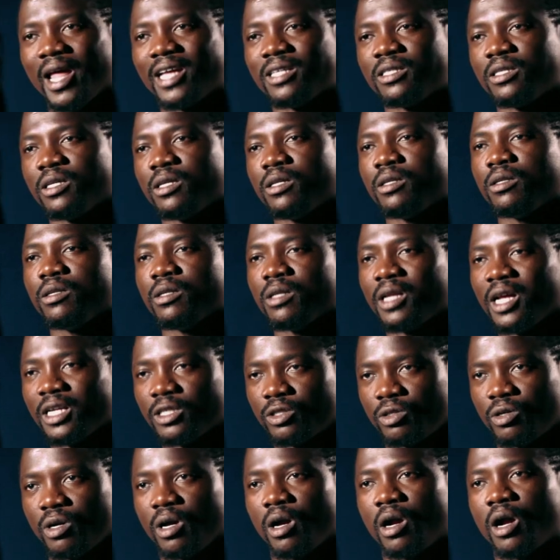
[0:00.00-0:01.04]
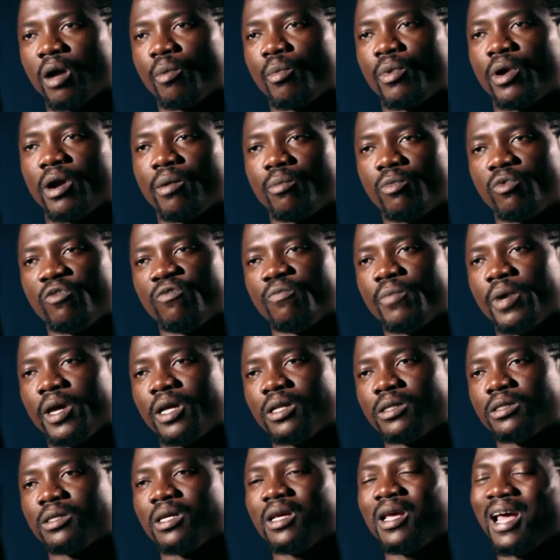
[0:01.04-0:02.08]
lighting, natural camera
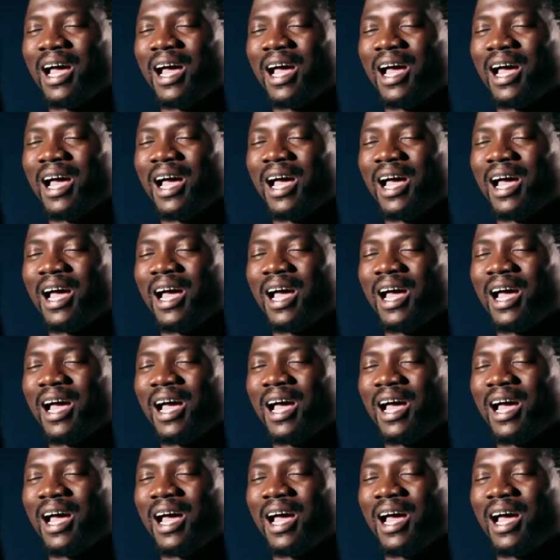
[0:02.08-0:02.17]
movement.